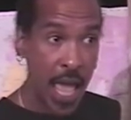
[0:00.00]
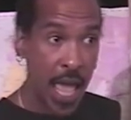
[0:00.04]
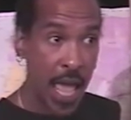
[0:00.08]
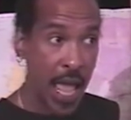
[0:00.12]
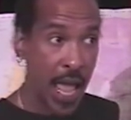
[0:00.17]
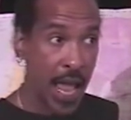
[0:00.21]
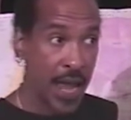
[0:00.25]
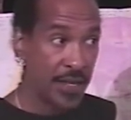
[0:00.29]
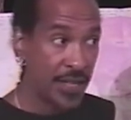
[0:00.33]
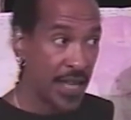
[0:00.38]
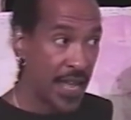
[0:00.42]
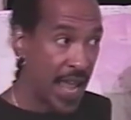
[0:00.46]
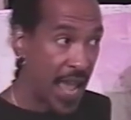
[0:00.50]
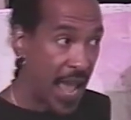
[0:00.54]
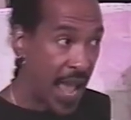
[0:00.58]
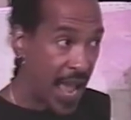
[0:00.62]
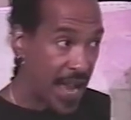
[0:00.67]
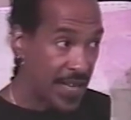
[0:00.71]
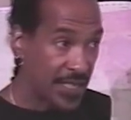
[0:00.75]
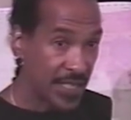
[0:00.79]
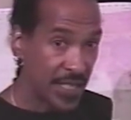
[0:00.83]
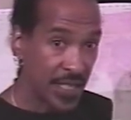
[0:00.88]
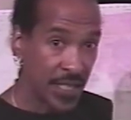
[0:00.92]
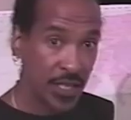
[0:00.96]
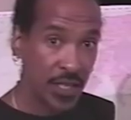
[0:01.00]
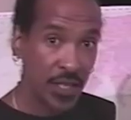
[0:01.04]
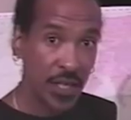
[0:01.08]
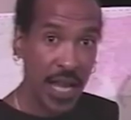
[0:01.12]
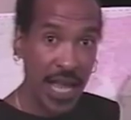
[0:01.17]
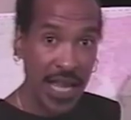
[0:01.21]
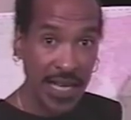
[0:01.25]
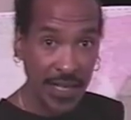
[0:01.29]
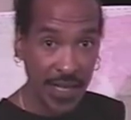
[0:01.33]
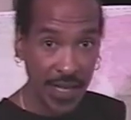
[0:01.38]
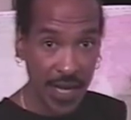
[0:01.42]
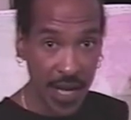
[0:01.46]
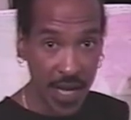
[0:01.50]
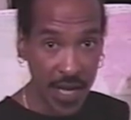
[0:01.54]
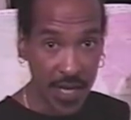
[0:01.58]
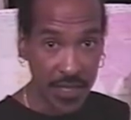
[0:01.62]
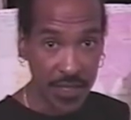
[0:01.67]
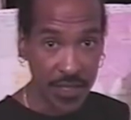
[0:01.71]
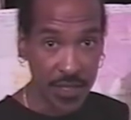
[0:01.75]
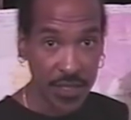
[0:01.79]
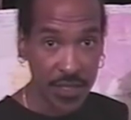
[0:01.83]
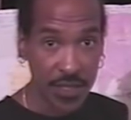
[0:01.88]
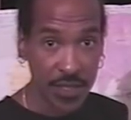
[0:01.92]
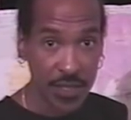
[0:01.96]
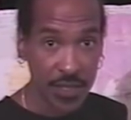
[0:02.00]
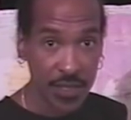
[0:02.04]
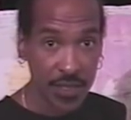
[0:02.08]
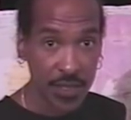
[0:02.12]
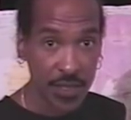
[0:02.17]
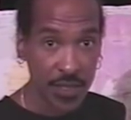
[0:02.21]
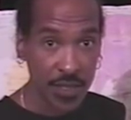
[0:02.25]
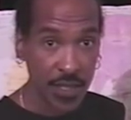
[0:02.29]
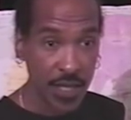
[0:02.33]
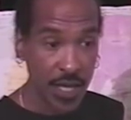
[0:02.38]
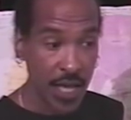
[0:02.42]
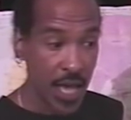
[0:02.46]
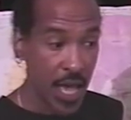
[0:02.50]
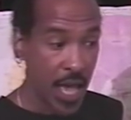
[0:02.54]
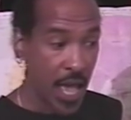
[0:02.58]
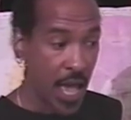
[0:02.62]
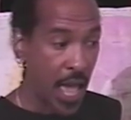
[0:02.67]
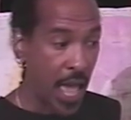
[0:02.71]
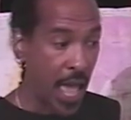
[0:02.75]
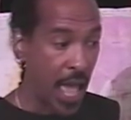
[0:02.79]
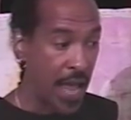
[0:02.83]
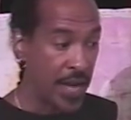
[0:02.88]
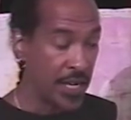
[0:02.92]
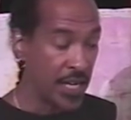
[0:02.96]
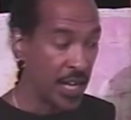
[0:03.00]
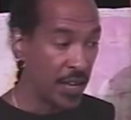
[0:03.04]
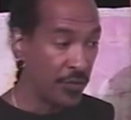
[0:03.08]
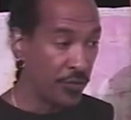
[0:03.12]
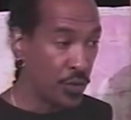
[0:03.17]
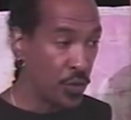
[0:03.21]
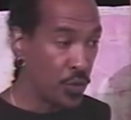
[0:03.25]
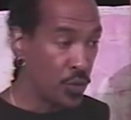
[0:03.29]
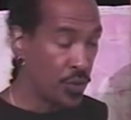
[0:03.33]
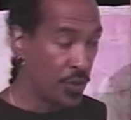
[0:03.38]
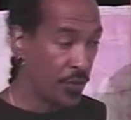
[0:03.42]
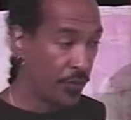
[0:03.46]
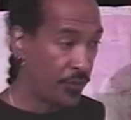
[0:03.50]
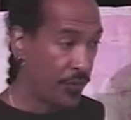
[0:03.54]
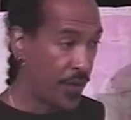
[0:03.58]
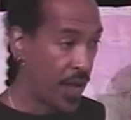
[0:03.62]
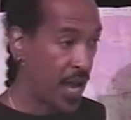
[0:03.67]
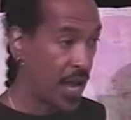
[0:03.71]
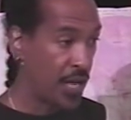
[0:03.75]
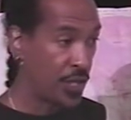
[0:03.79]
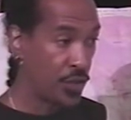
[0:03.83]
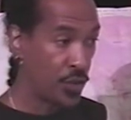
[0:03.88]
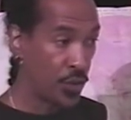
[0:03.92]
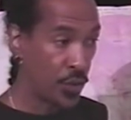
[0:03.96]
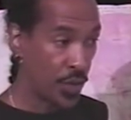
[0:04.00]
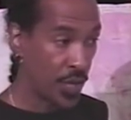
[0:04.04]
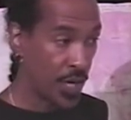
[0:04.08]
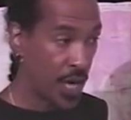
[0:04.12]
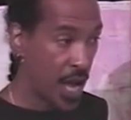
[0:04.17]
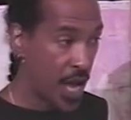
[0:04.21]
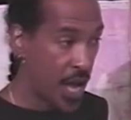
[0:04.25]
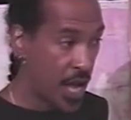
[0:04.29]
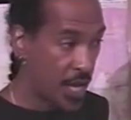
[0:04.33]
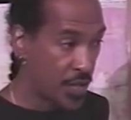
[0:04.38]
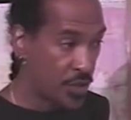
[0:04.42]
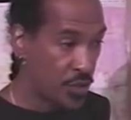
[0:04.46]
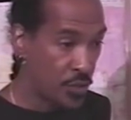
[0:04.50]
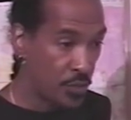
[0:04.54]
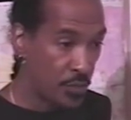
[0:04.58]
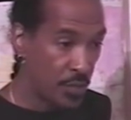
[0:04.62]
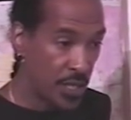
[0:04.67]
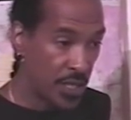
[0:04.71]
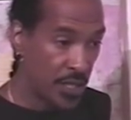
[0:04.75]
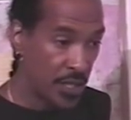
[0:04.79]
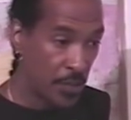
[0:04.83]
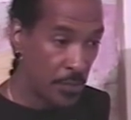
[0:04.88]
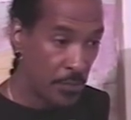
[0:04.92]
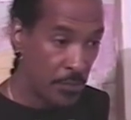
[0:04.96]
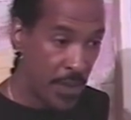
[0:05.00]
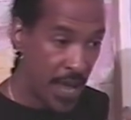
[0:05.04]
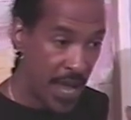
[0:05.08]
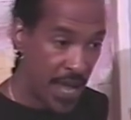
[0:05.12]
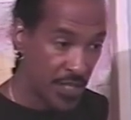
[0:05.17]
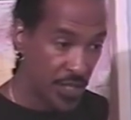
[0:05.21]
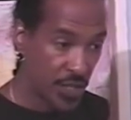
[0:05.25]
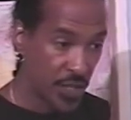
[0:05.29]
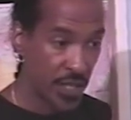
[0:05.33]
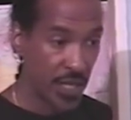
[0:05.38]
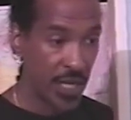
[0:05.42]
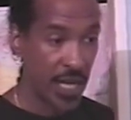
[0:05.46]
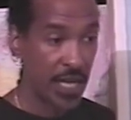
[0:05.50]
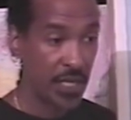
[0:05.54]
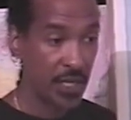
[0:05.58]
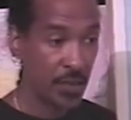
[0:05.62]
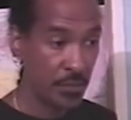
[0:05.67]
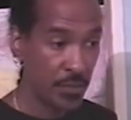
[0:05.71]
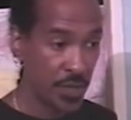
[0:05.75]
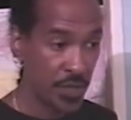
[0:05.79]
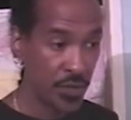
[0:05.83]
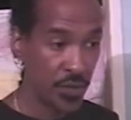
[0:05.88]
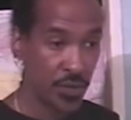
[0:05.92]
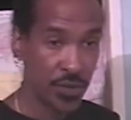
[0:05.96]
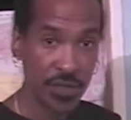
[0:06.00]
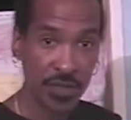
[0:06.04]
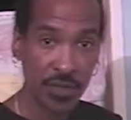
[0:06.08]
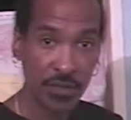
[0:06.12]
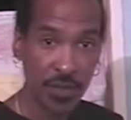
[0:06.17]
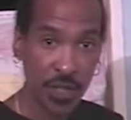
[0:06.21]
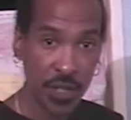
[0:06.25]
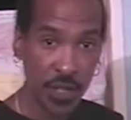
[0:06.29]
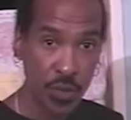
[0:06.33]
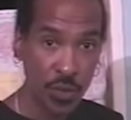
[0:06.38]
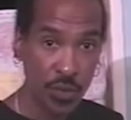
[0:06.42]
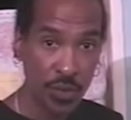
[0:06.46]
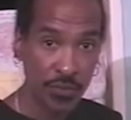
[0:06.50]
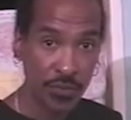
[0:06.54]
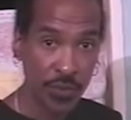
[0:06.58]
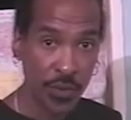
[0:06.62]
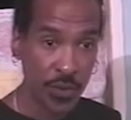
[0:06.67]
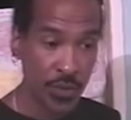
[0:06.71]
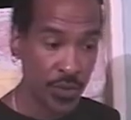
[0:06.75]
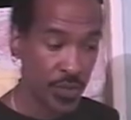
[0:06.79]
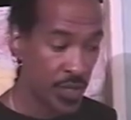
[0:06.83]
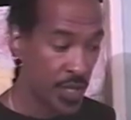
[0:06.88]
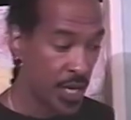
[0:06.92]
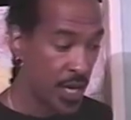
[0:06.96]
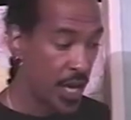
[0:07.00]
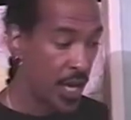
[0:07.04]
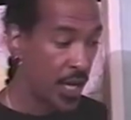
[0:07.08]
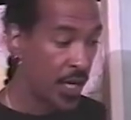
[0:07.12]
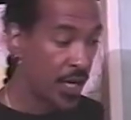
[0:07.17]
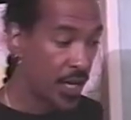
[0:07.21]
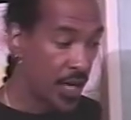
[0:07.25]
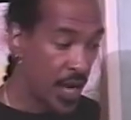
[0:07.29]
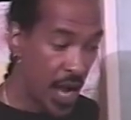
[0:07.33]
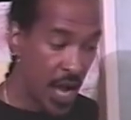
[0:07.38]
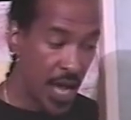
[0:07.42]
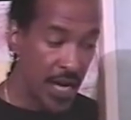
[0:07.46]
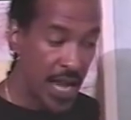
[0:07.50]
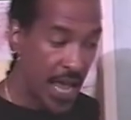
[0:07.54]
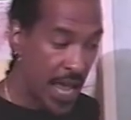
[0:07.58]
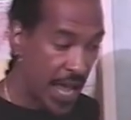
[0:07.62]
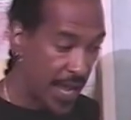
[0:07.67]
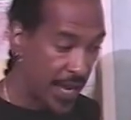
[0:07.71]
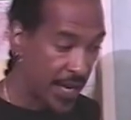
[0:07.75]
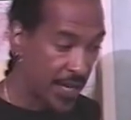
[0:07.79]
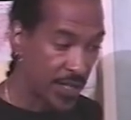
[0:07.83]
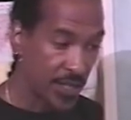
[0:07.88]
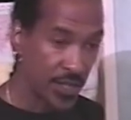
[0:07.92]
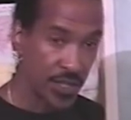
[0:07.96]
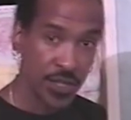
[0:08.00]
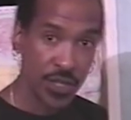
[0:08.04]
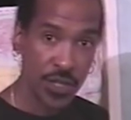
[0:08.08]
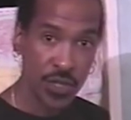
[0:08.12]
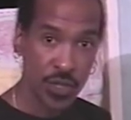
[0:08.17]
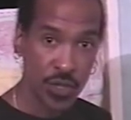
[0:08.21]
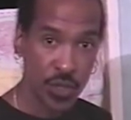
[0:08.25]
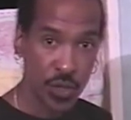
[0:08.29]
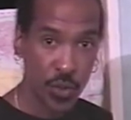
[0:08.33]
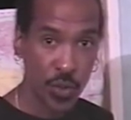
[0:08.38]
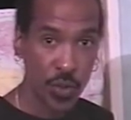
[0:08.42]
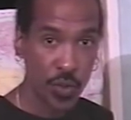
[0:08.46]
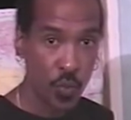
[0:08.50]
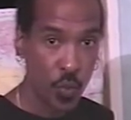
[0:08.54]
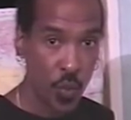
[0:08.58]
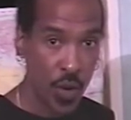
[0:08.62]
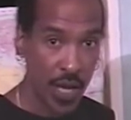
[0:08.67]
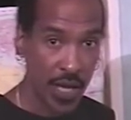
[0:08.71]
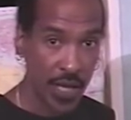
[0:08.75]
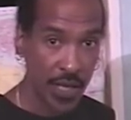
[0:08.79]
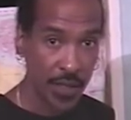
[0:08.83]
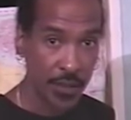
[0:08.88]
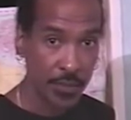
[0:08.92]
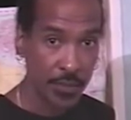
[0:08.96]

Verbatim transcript: And they acted like gods. And if you define your God to be the master and the mistress of the universe, God acts a certain way.